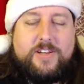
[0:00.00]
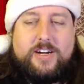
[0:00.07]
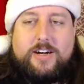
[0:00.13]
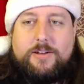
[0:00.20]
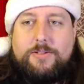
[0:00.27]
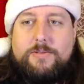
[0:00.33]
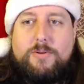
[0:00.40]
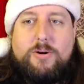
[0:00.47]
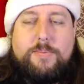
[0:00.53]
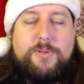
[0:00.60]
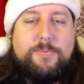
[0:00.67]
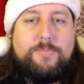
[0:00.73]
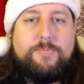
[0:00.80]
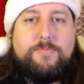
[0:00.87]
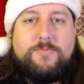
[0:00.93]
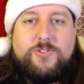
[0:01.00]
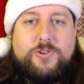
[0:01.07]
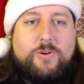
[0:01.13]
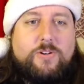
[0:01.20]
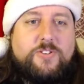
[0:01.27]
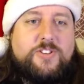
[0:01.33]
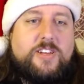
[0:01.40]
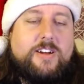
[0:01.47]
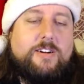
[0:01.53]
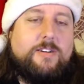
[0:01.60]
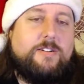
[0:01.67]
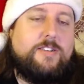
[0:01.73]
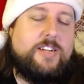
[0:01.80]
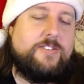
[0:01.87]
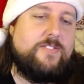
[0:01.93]
Uh, I'll throw up the scores
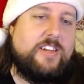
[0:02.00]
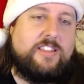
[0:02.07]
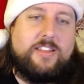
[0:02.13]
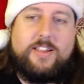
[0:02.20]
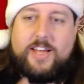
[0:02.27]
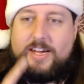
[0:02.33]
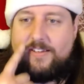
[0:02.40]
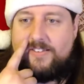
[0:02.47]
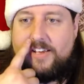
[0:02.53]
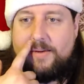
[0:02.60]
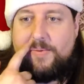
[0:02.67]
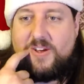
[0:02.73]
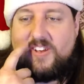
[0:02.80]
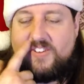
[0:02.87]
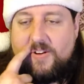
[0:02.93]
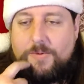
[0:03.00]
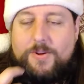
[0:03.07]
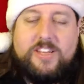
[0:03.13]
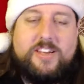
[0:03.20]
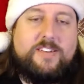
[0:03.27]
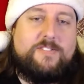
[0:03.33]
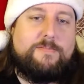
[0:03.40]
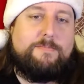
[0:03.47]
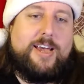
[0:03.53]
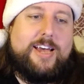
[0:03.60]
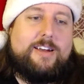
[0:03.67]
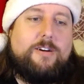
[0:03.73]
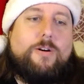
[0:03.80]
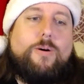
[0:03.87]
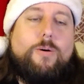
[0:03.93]
here, just like the last time, because it really doesn't
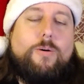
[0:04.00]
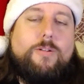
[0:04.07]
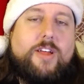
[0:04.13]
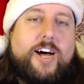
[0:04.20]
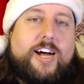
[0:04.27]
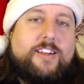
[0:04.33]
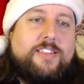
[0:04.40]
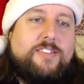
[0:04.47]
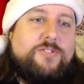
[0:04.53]
matter a whole lot.